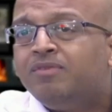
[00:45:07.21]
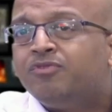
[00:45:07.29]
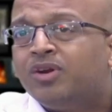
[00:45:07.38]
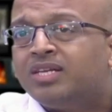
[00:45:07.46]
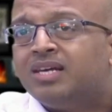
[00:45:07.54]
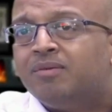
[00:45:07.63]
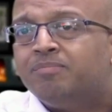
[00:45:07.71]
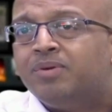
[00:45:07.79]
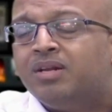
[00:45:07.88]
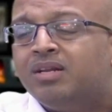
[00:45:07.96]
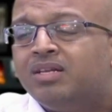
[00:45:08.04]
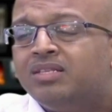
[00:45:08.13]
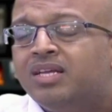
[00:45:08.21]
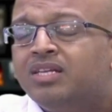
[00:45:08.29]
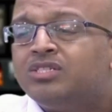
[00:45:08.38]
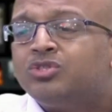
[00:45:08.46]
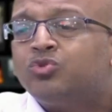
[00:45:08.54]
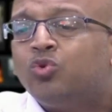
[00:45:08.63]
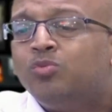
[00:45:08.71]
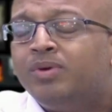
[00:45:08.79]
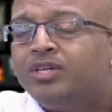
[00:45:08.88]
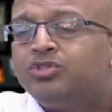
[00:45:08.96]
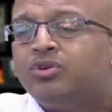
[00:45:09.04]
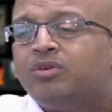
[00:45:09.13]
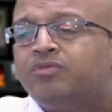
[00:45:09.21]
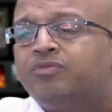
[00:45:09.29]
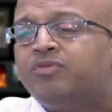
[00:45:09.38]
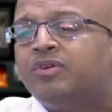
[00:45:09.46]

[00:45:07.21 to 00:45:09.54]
for example, there is so much of